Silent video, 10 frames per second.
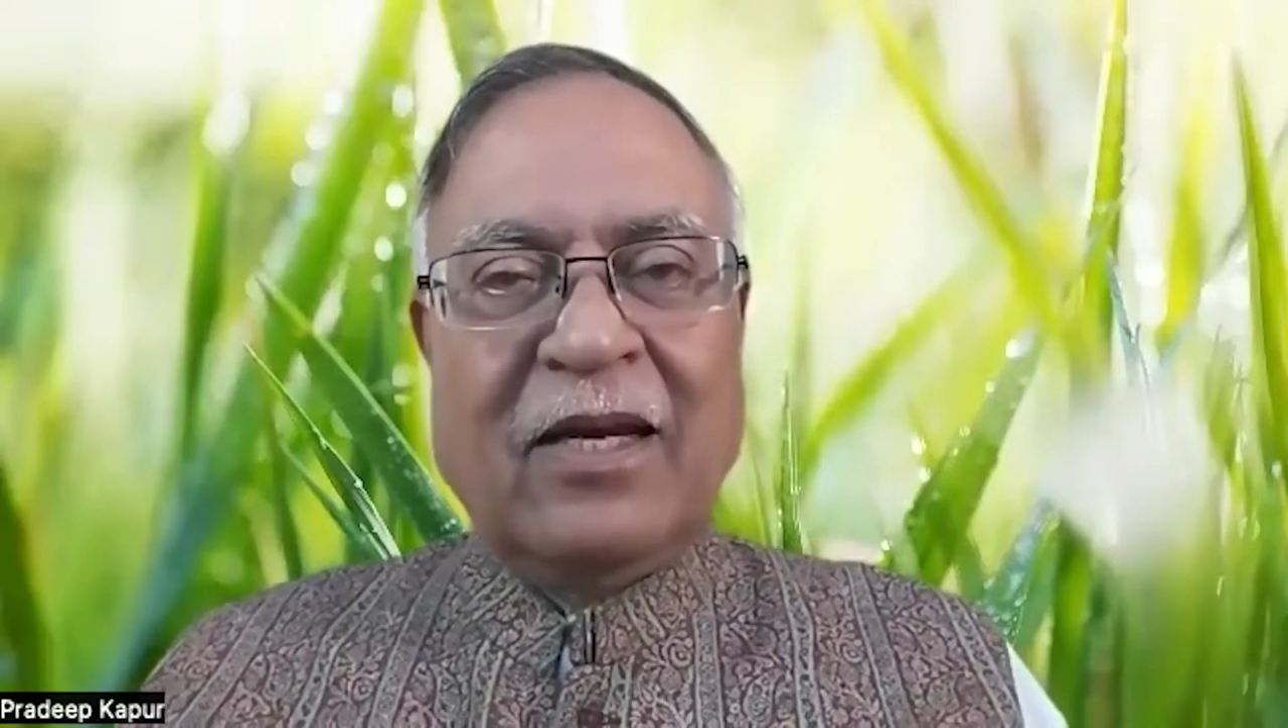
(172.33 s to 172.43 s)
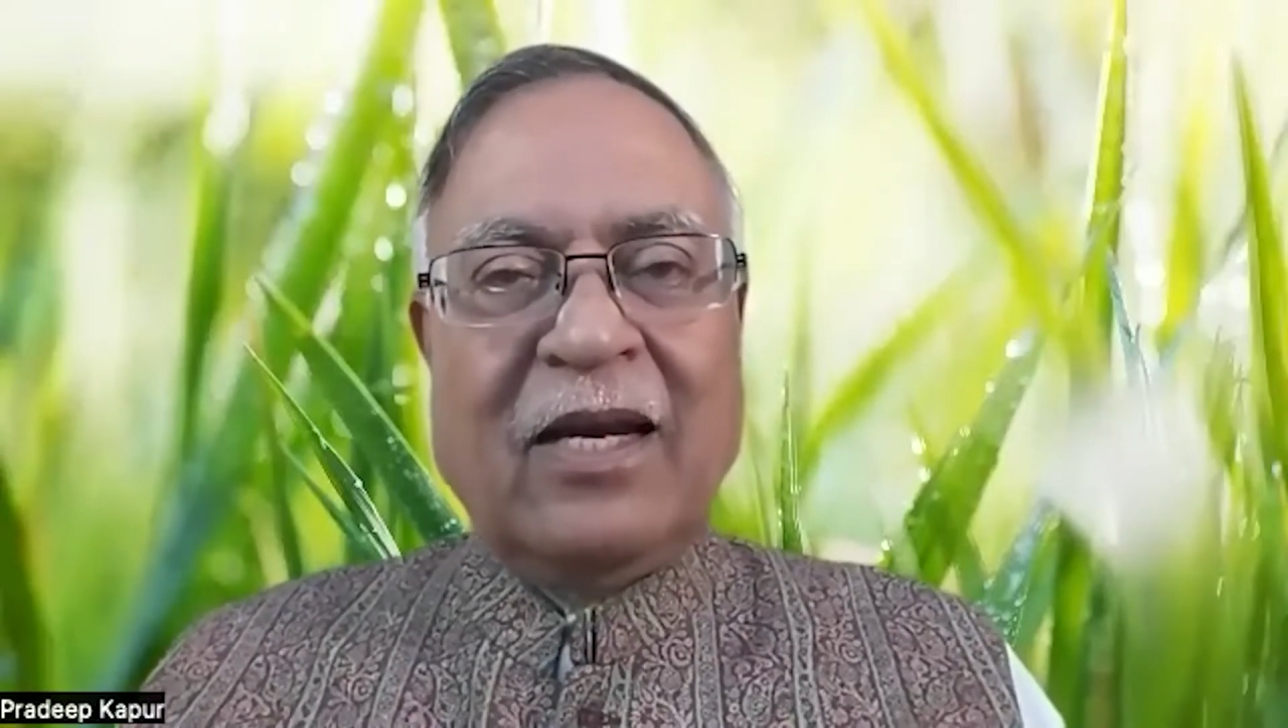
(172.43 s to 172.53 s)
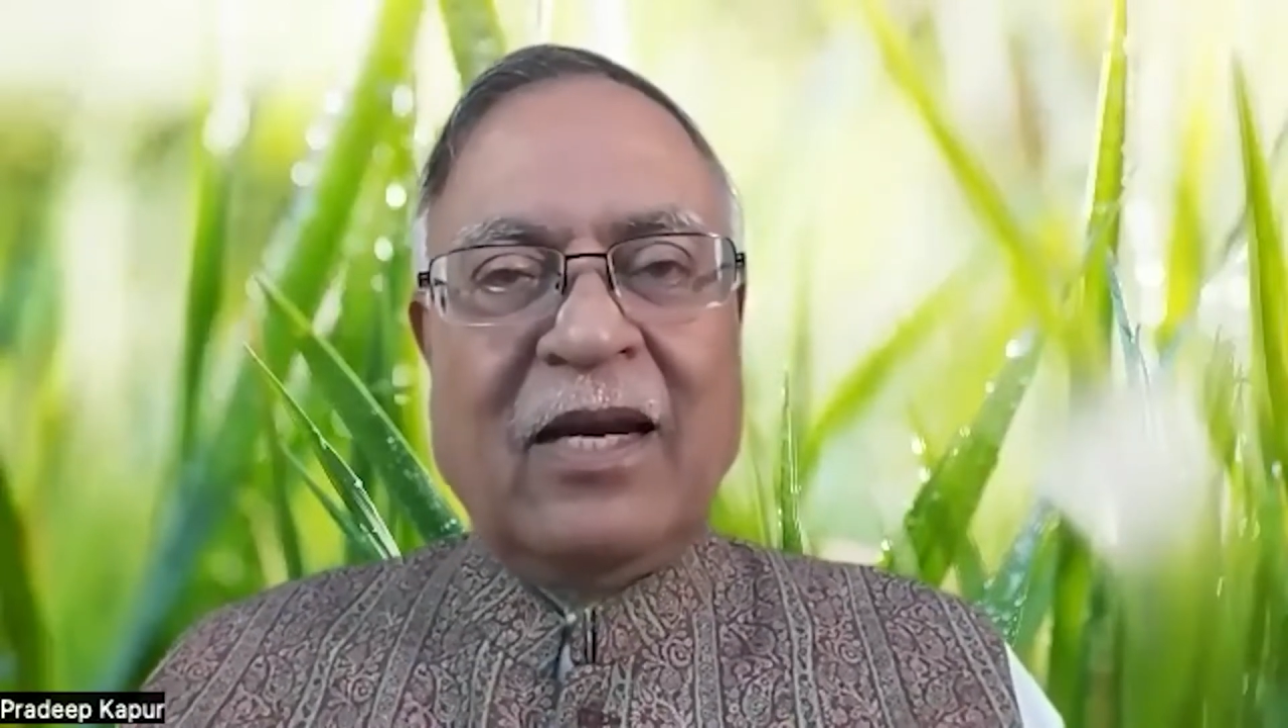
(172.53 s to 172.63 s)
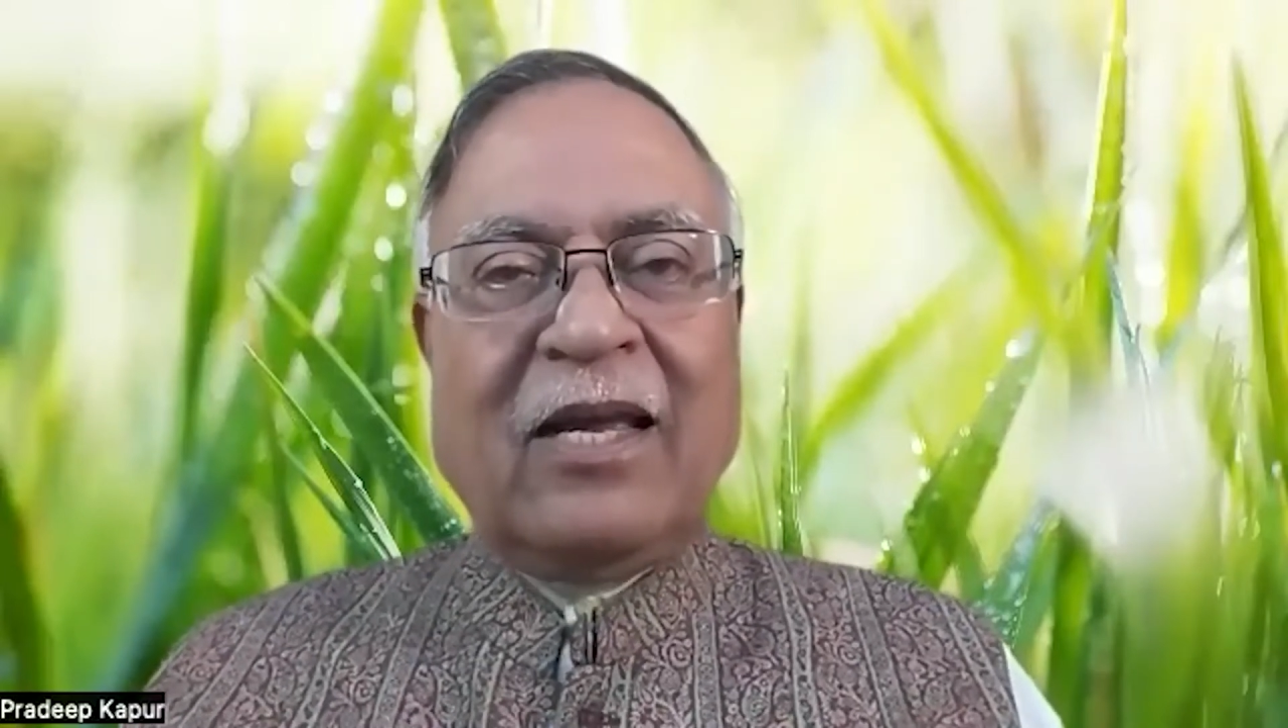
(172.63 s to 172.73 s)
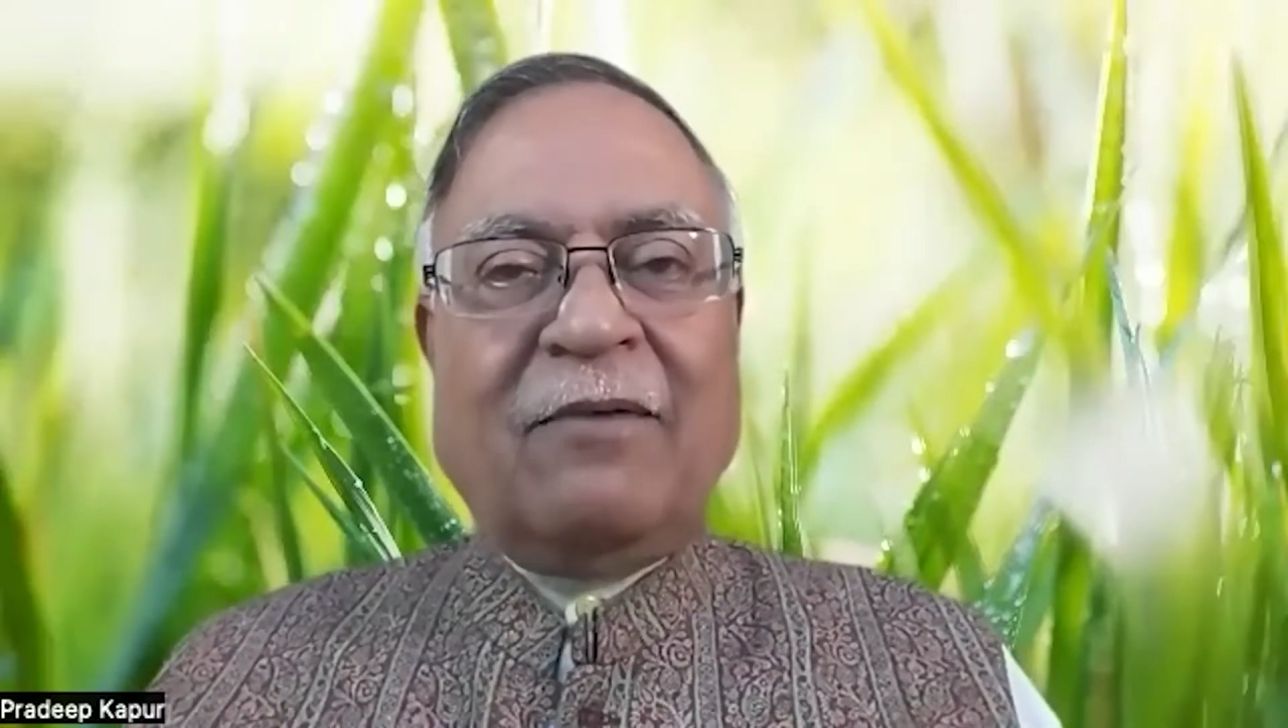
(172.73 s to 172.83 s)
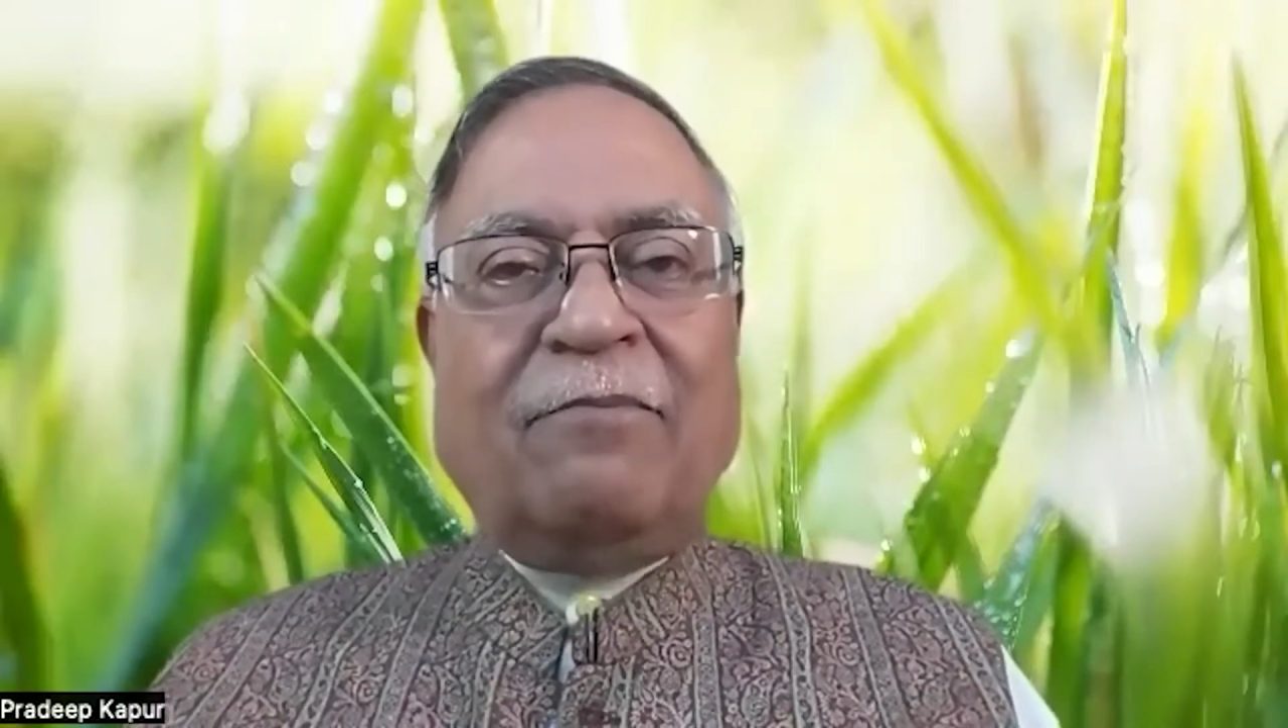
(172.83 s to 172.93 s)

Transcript: It'll have